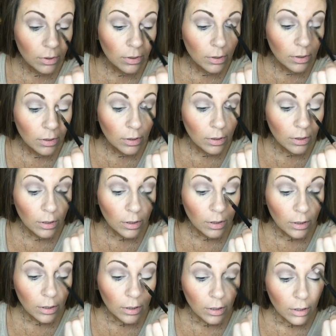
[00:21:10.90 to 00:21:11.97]

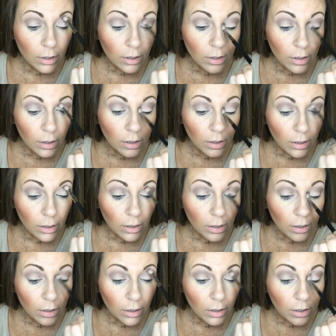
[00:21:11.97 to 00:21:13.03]

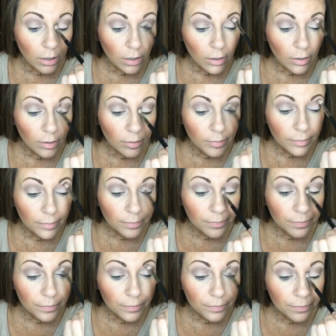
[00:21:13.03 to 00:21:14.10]

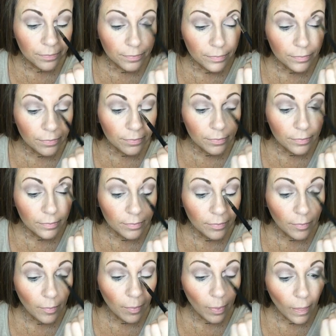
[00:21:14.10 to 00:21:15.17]

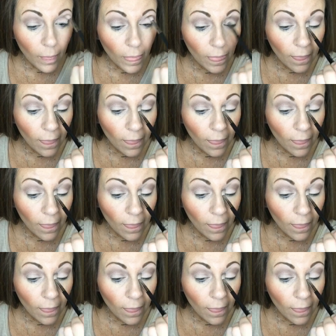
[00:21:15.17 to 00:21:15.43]
(no one is talking)